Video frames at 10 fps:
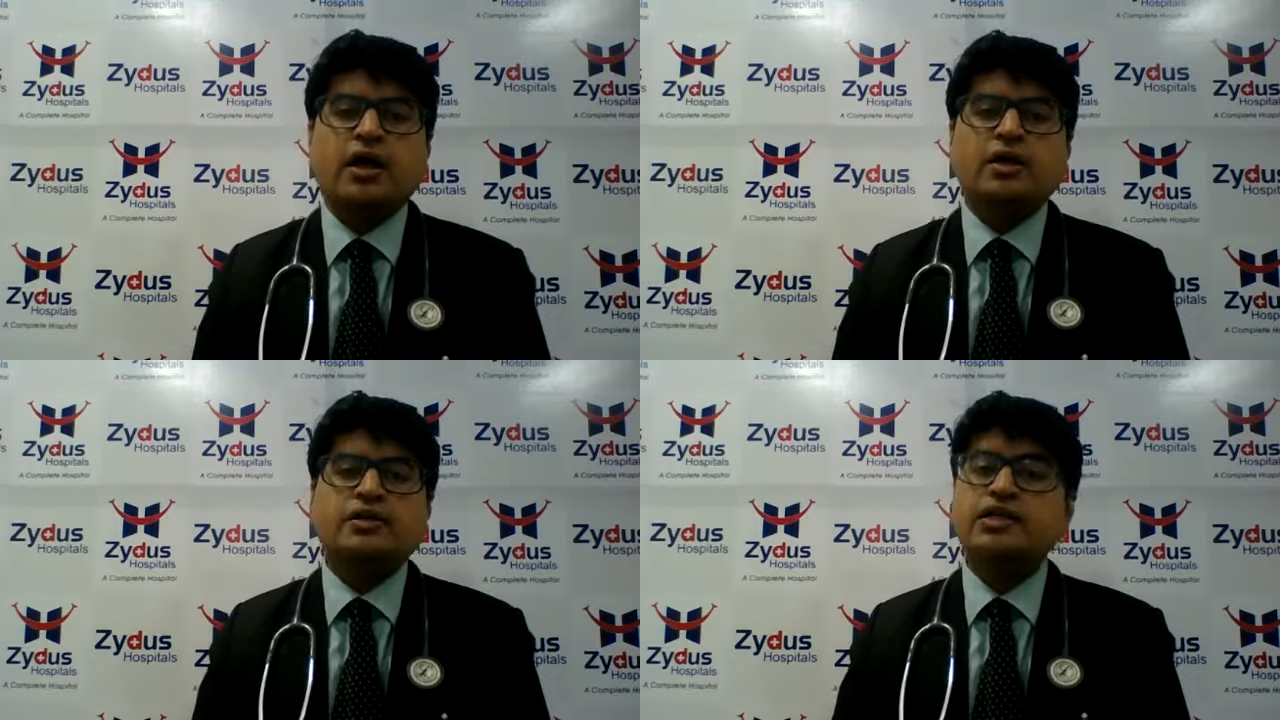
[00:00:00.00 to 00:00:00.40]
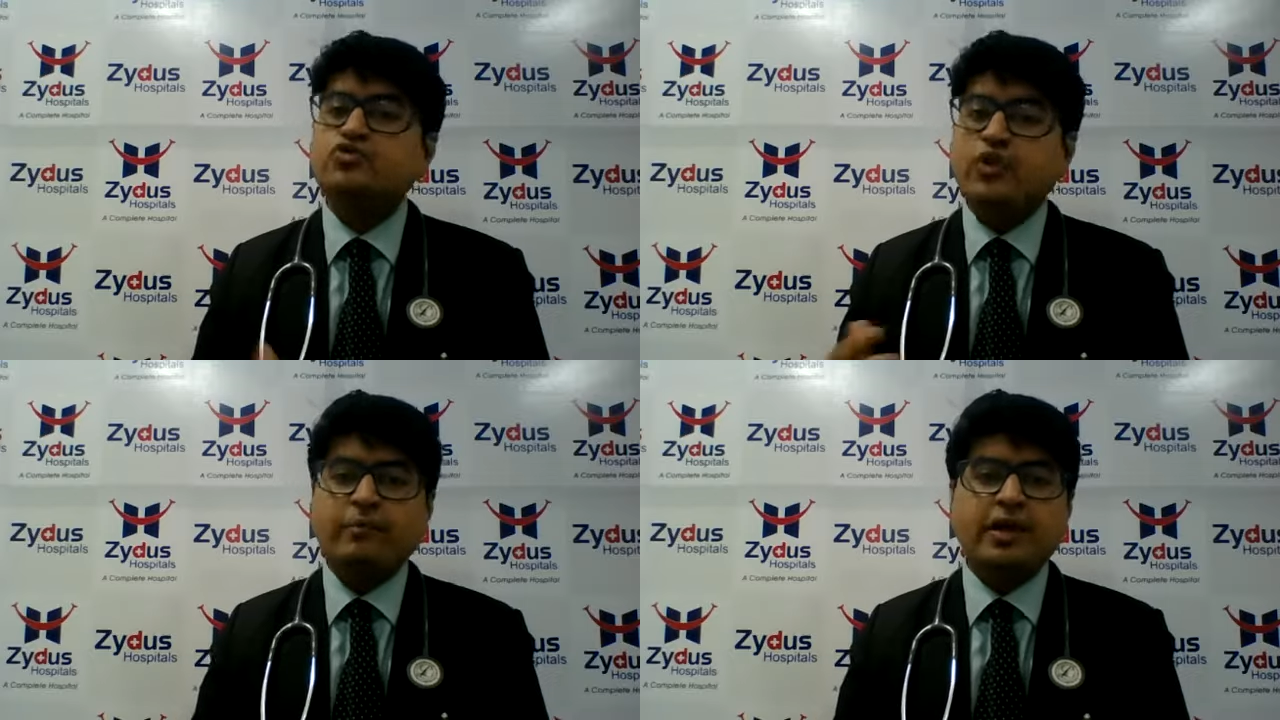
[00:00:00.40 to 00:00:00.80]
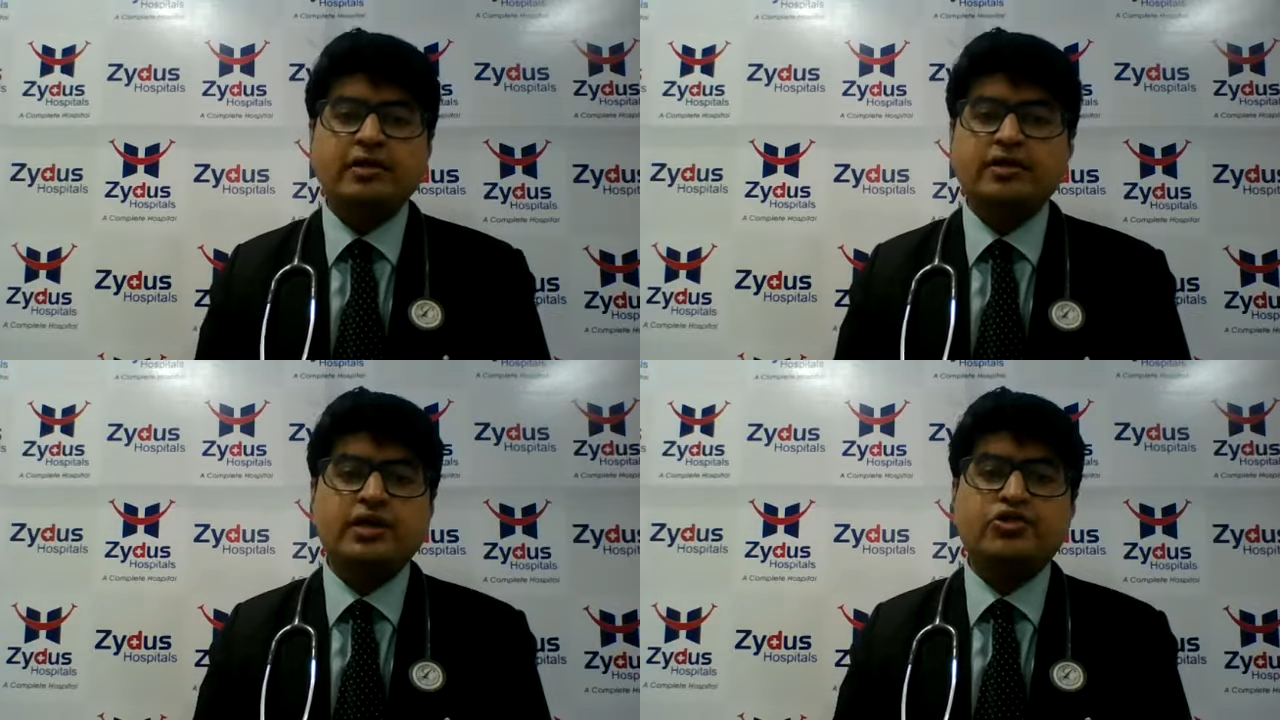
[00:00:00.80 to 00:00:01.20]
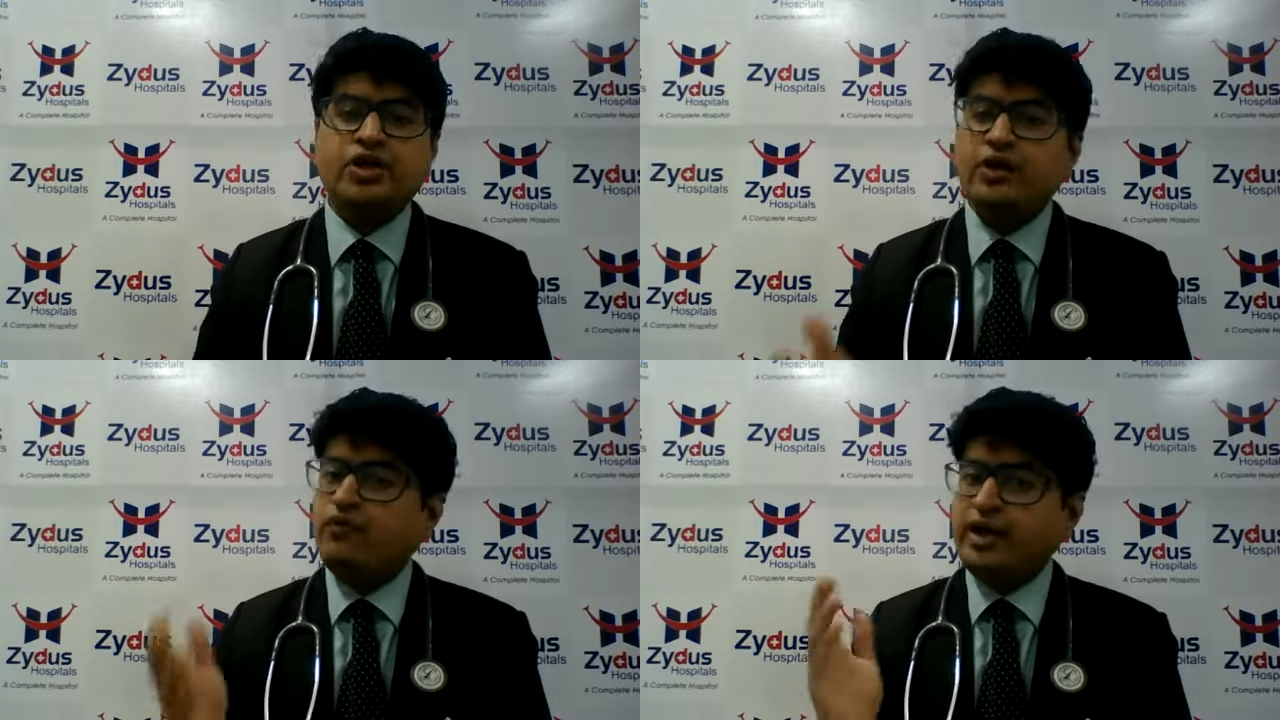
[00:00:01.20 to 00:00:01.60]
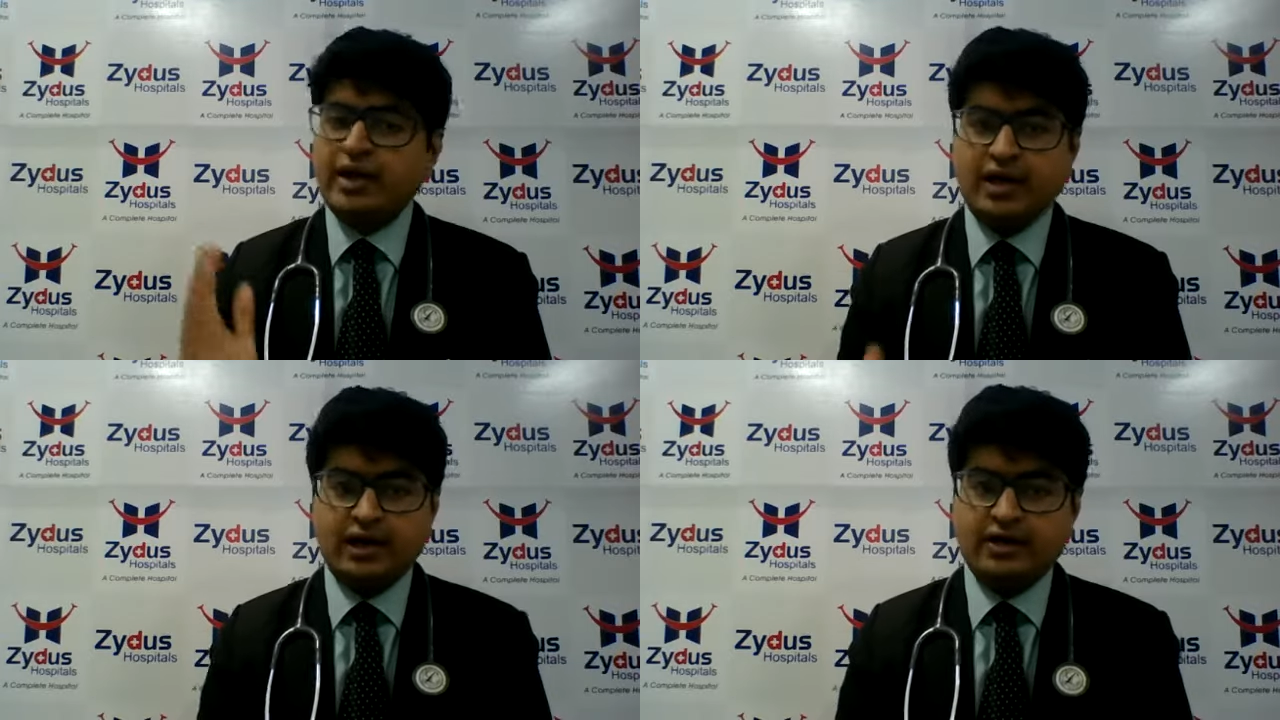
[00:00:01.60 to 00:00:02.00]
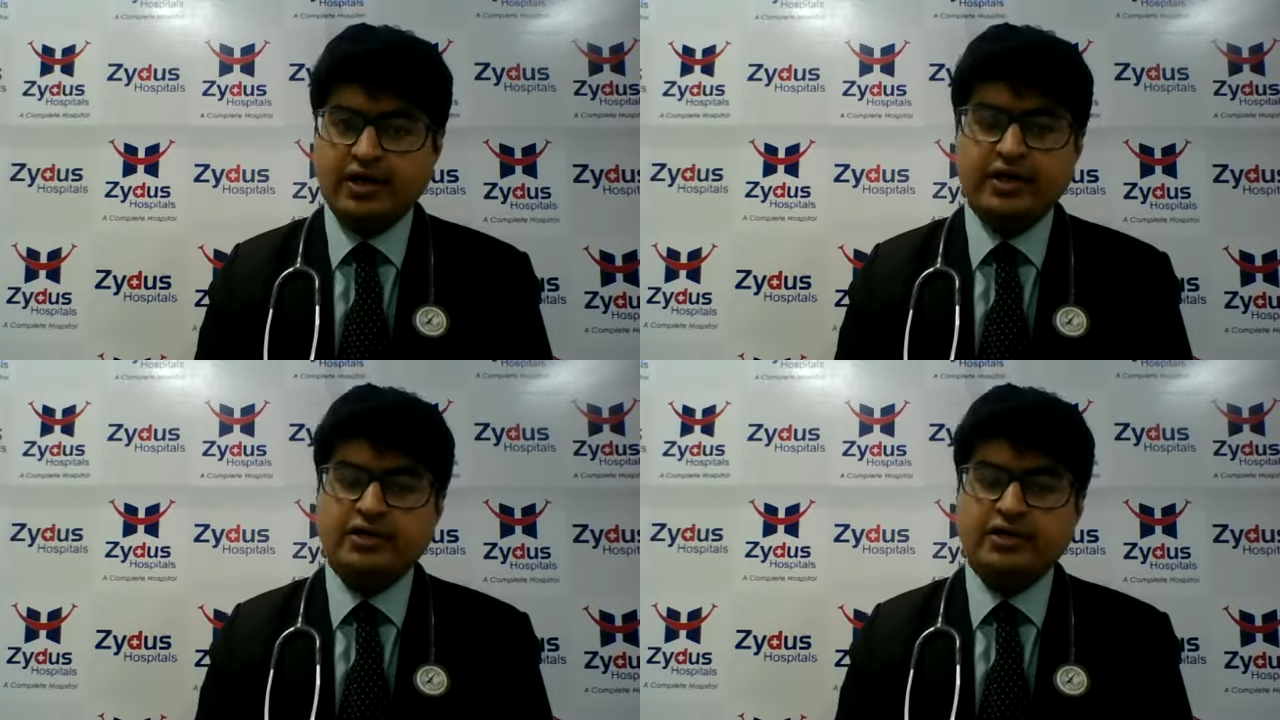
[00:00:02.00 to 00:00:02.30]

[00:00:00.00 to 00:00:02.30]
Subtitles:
These women, they train very hard, right?